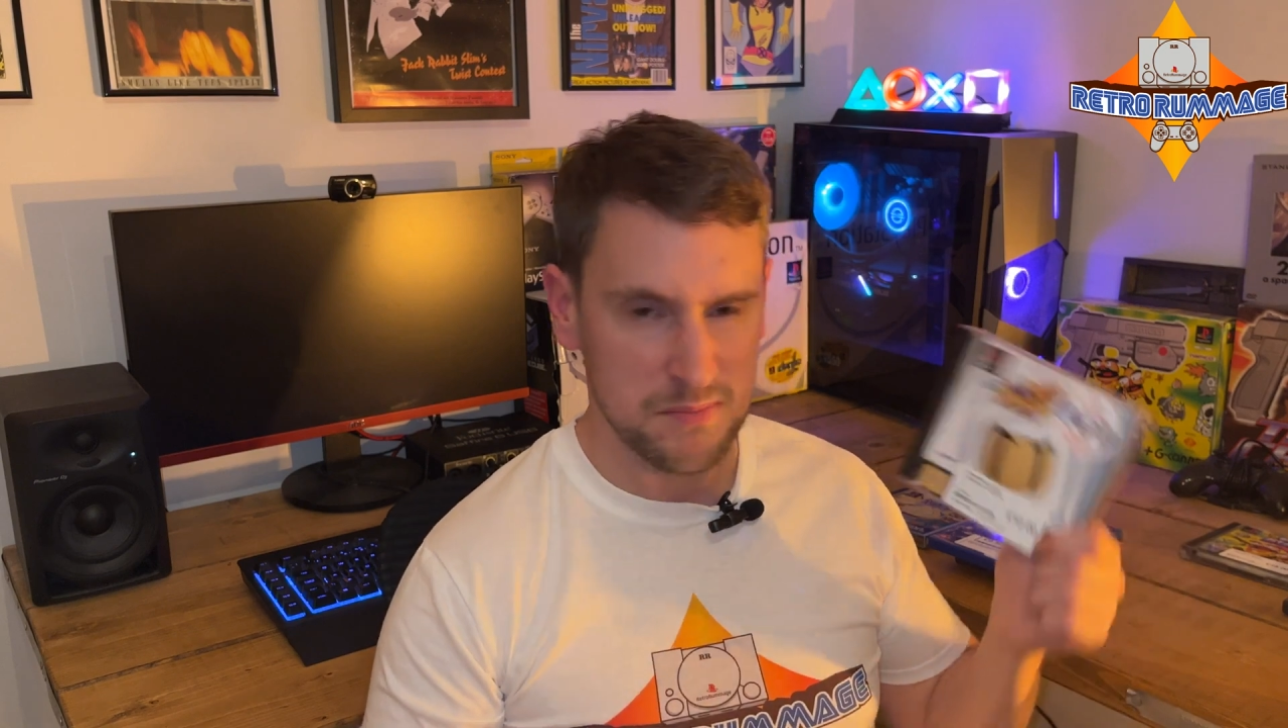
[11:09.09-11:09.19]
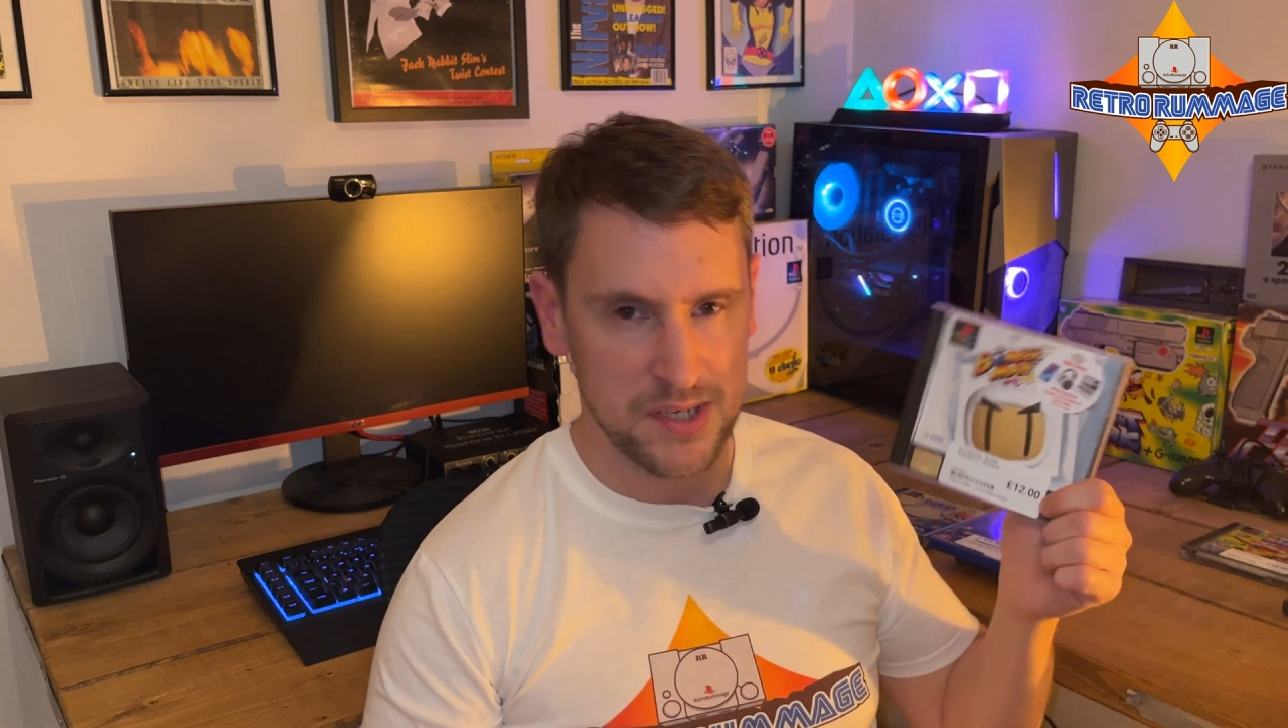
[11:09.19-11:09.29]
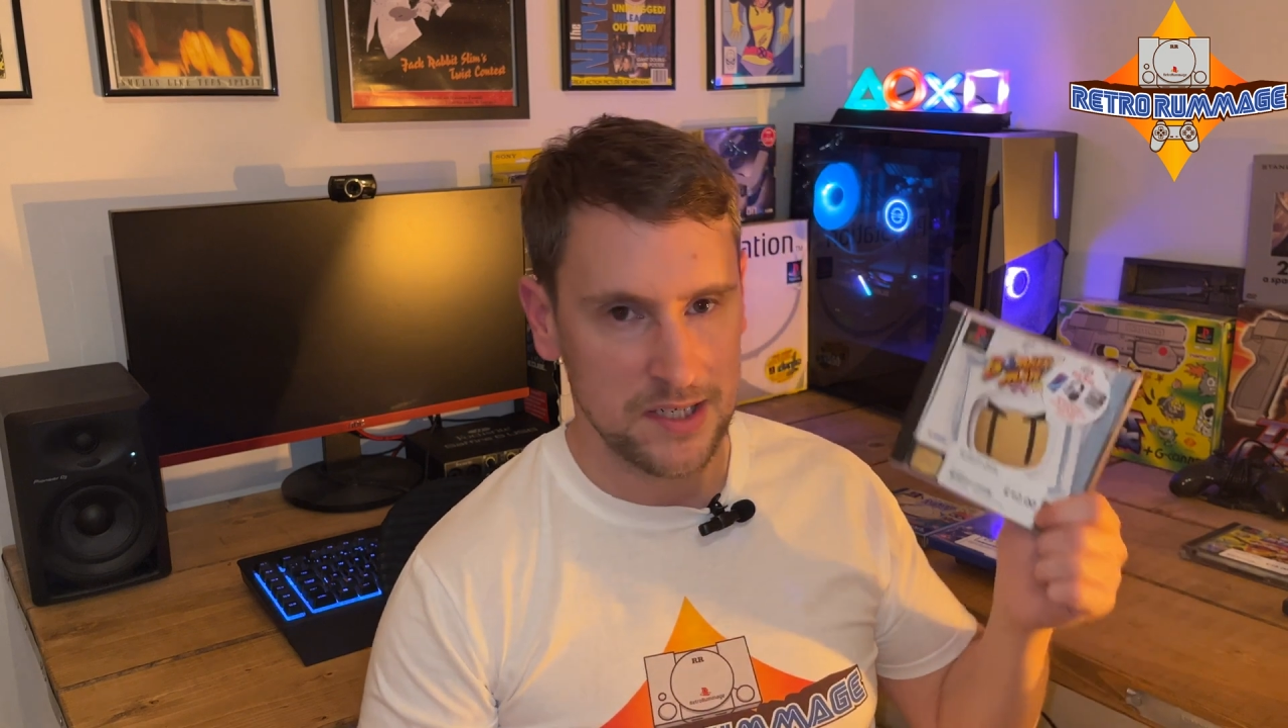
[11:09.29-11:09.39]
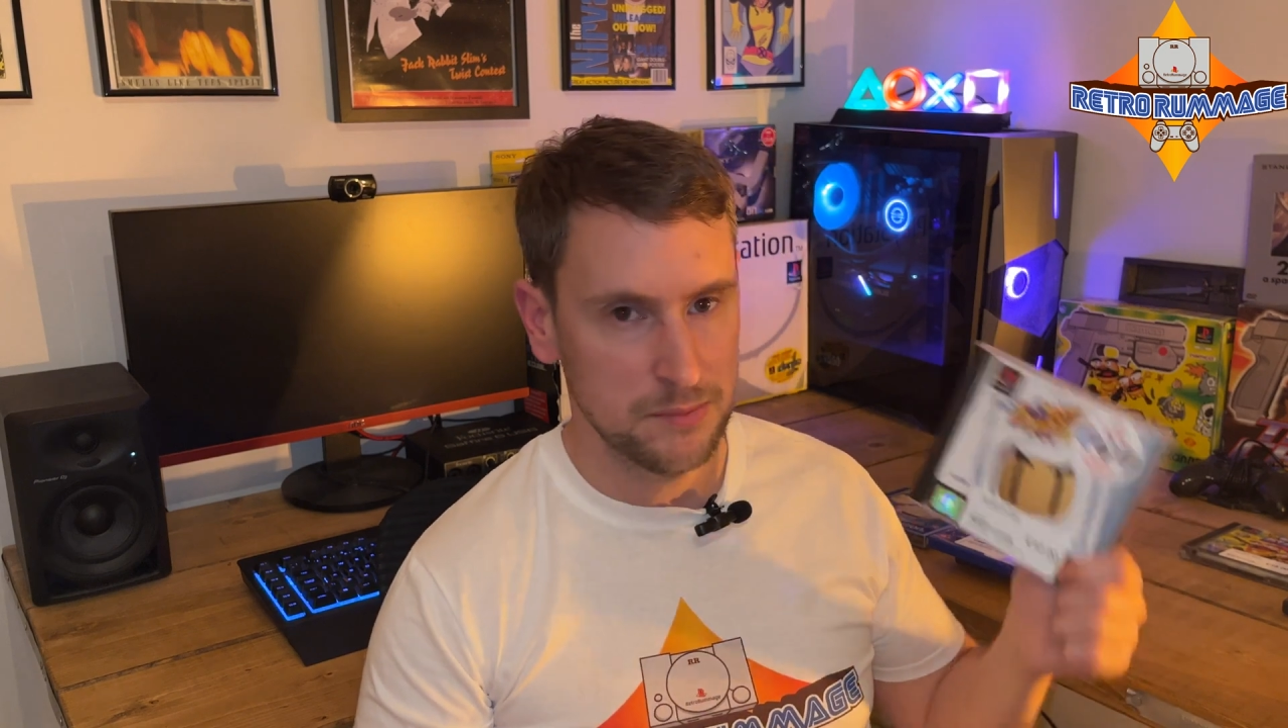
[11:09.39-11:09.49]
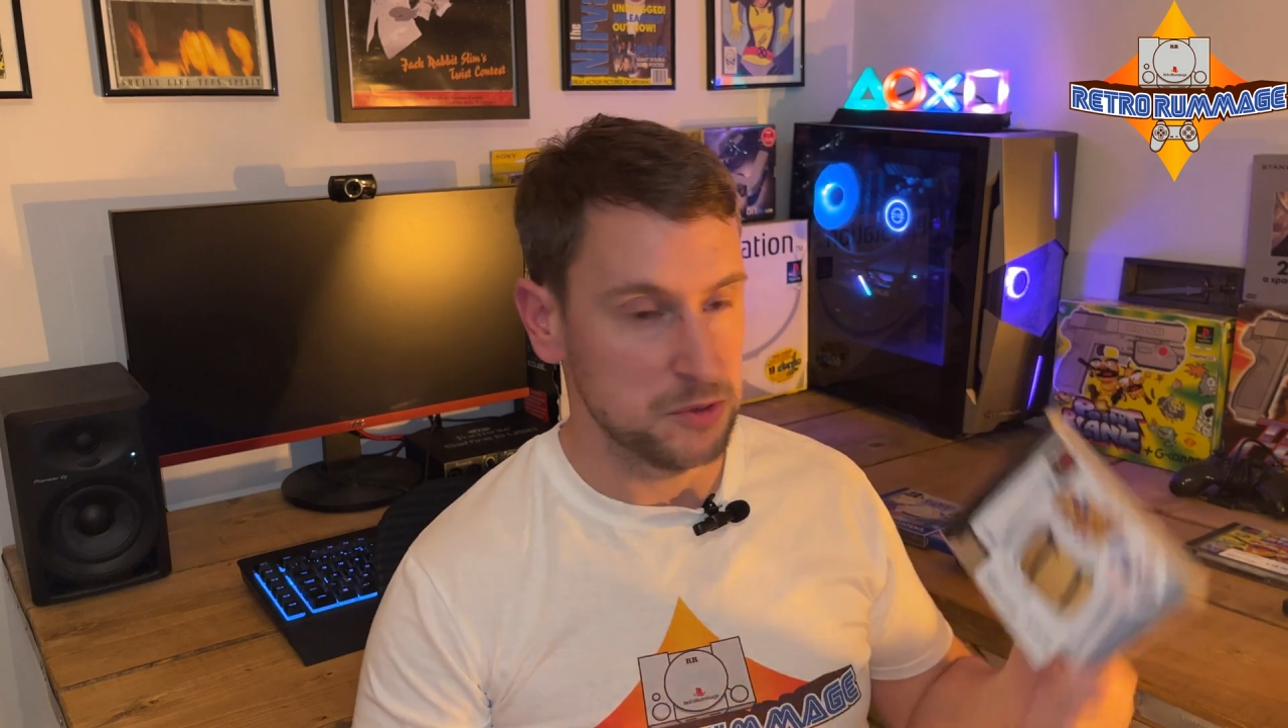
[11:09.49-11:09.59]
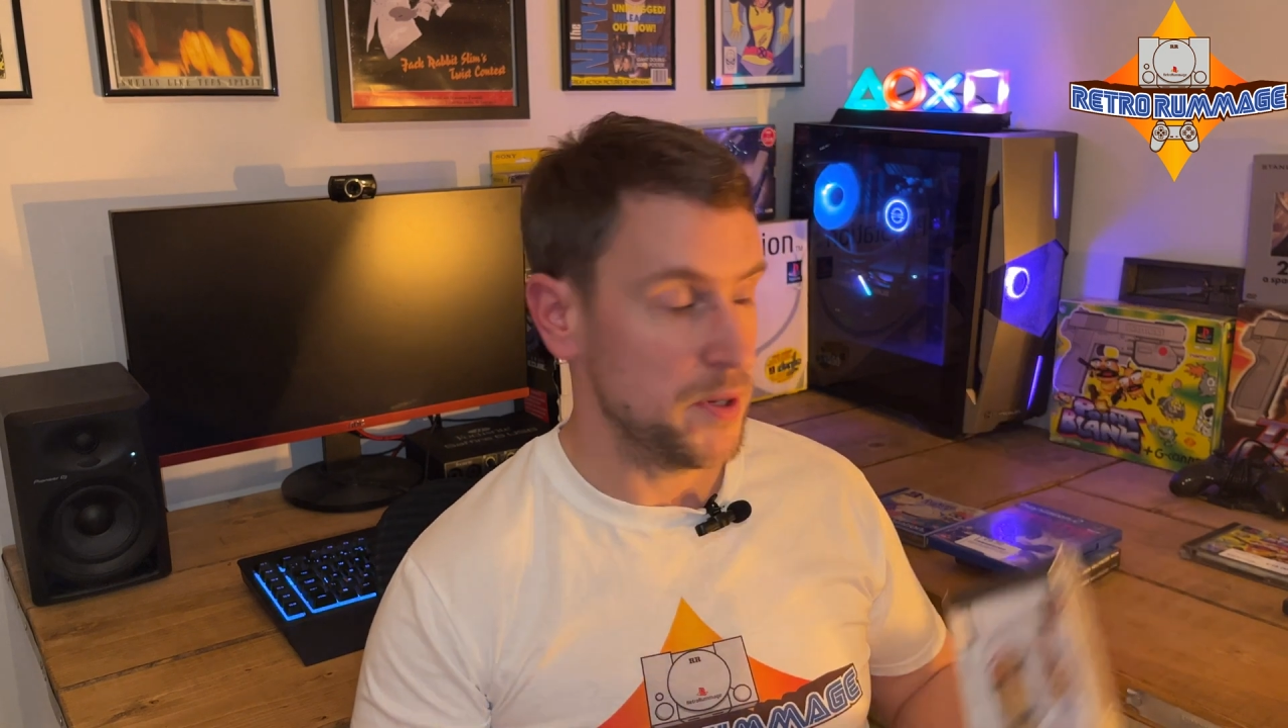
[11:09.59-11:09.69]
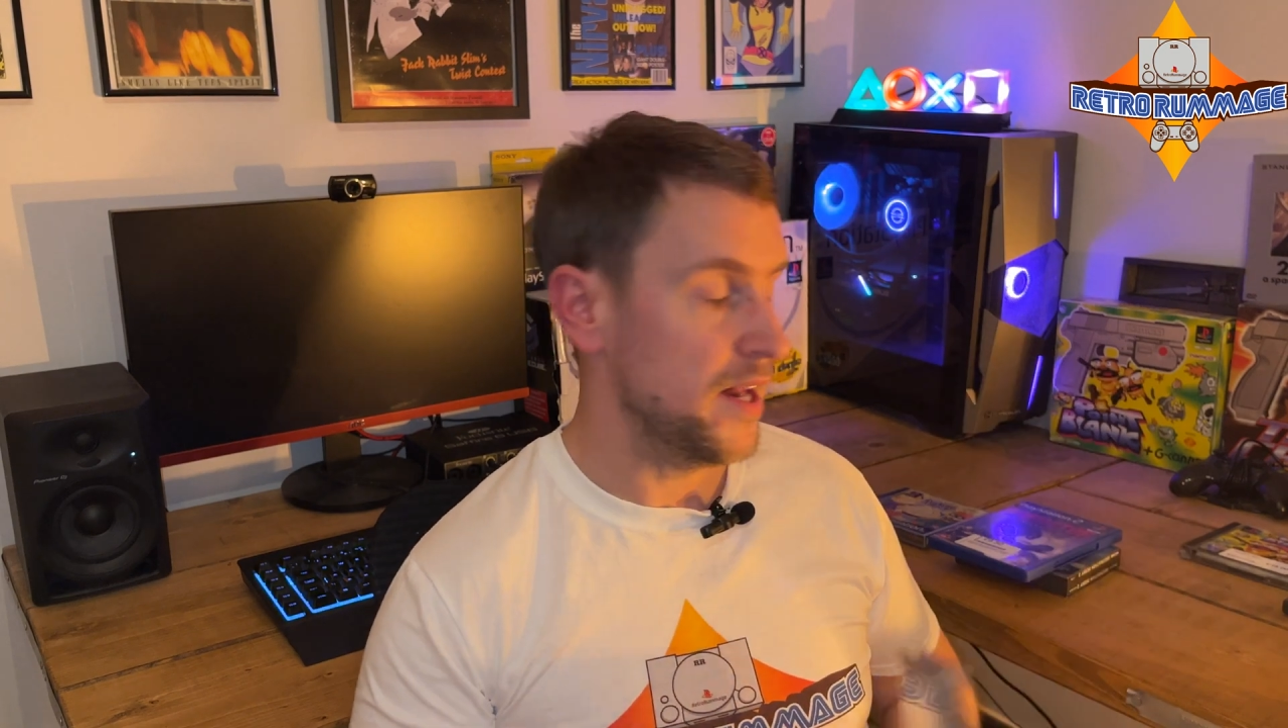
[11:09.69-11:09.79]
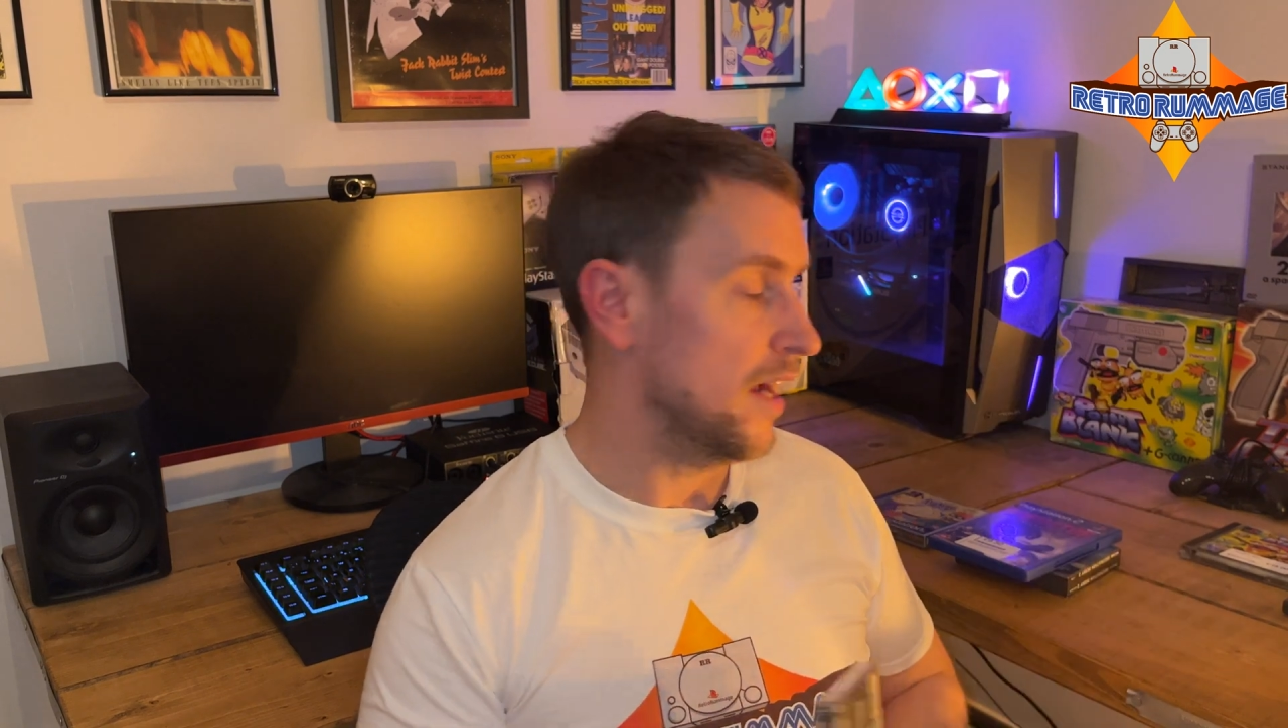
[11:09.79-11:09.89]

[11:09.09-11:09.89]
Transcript: me and him spent